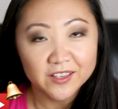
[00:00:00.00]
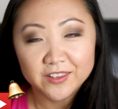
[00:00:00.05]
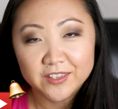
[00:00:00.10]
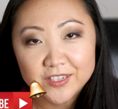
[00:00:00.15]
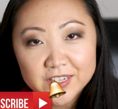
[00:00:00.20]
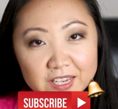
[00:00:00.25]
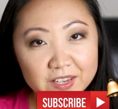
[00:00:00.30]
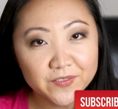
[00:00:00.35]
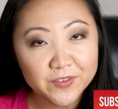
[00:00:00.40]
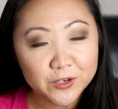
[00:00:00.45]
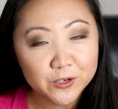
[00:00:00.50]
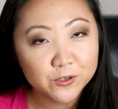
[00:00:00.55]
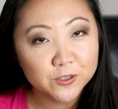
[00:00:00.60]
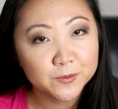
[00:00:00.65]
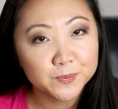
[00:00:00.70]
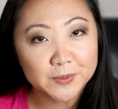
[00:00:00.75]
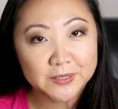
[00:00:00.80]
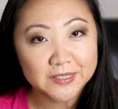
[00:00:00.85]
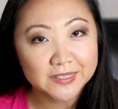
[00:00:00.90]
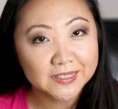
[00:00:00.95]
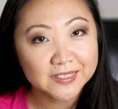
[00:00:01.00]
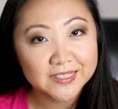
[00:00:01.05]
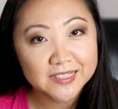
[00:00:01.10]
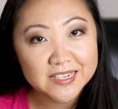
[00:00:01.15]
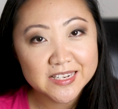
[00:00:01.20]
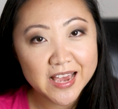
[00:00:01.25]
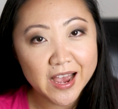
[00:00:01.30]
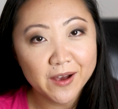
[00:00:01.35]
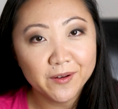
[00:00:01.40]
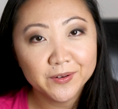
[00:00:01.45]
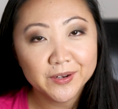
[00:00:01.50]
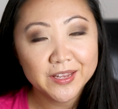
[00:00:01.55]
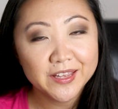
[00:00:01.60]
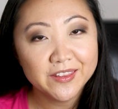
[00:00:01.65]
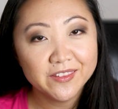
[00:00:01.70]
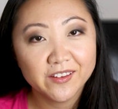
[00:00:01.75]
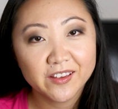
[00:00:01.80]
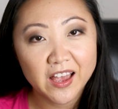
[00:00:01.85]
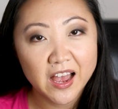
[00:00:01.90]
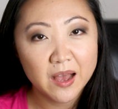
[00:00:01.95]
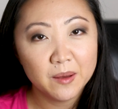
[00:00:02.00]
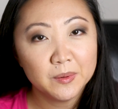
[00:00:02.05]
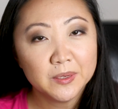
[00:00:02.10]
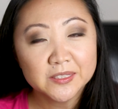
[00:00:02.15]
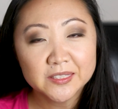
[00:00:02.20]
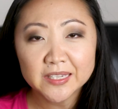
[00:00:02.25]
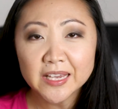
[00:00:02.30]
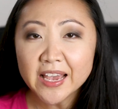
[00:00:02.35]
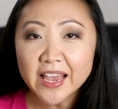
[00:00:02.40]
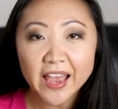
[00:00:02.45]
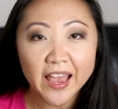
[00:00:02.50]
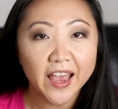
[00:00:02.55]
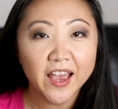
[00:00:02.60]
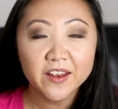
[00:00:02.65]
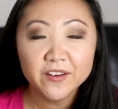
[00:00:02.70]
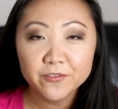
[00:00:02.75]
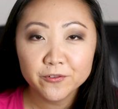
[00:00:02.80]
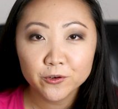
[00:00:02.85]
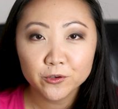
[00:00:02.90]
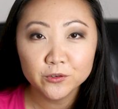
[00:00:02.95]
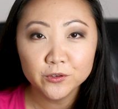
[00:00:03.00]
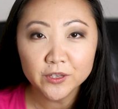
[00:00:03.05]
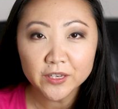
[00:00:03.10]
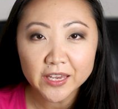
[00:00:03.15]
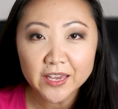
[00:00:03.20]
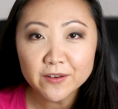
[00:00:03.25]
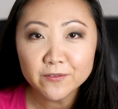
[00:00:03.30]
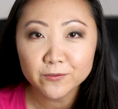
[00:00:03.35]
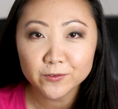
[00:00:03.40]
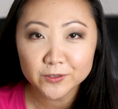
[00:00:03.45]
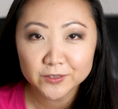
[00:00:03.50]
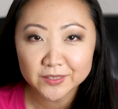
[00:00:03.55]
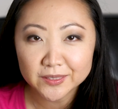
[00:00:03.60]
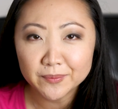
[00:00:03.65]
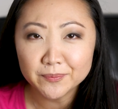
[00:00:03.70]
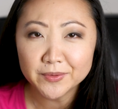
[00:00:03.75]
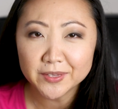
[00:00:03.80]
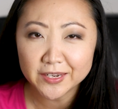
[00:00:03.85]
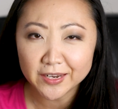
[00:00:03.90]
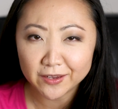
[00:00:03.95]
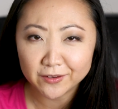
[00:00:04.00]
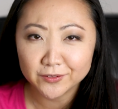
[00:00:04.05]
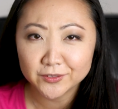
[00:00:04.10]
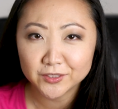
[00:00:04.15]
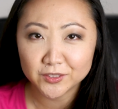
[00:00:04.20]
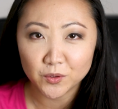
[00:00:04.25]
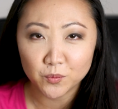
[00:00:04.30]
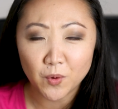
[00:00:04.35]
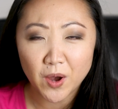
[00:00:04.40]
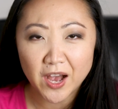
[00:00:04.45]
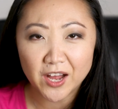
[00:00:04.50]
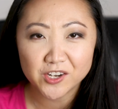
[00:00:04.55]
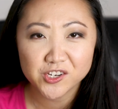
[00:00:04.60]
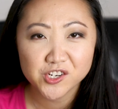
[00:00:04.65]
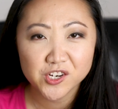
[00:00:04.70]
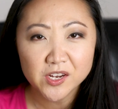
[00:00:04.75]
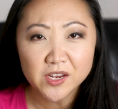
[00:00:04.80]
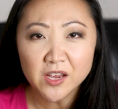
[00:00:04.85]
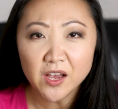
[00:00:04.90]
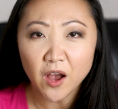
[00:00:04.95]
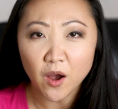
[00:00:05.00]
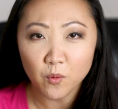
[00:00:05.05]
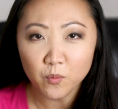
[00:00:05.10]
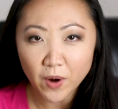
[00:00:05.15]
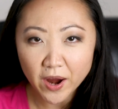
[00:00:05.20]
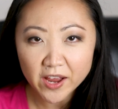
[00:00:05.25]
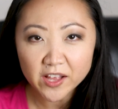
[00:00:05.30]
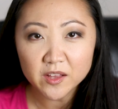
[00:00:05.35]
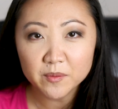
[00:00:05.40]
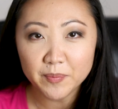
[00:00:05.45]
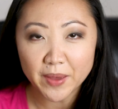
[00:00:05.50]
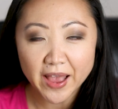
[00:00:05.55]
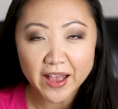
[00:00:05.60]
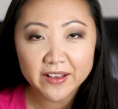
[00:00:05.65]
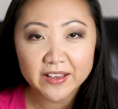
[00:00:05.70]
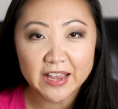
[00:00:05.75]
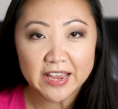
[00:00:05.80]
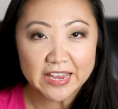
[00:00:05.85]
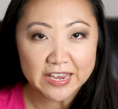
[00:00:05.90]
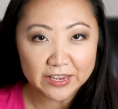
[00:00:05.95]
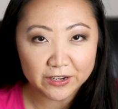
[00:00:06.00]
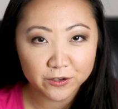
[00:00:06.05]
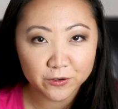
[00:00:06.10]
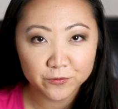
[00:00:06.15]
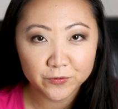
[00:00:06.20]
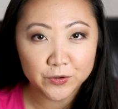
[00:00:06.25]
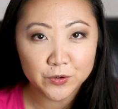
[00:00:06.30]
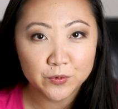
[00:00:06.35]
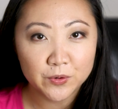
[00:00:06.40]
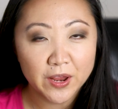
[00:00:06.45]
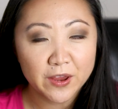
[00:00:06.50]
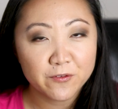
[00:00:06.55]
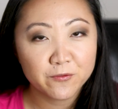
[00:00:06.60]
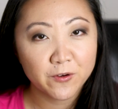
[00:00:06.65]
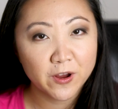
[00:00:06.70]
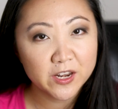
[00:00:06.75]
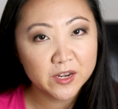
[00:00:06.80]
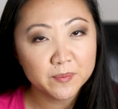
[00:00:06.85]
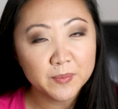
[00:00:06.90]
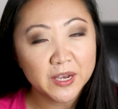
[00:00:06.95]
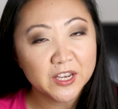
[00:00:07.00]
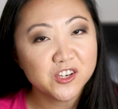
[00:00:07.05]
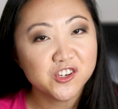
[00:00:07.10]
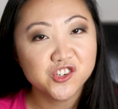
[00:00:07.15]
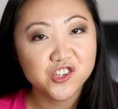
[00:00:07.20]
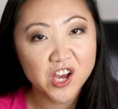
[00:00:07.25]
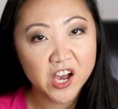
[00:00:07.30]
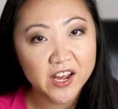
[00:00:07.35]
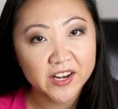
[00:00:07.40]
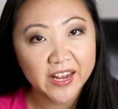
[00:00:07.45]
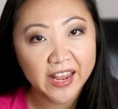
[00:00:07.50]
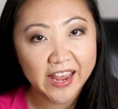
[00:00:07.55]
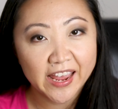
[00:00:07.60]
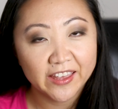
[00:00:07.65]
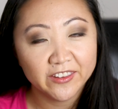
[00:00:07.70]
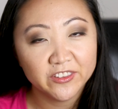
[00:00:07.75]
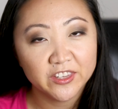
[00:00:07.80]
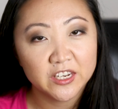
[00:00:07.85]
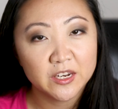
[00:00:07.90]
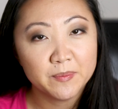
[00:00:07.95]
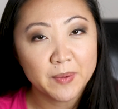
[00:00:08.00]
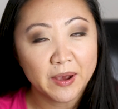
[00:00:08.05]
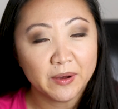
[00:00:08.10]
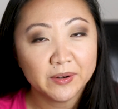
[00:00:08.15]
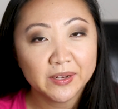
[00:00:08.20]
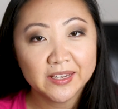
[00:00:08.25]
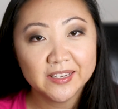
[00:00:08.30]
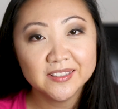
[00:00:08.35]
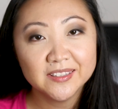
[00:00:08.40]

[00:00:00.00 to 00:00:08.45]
the TV news business down in the comments. And if you're looking for something else to watch, a while back I interviewed a friend of mine, John Hanlon, about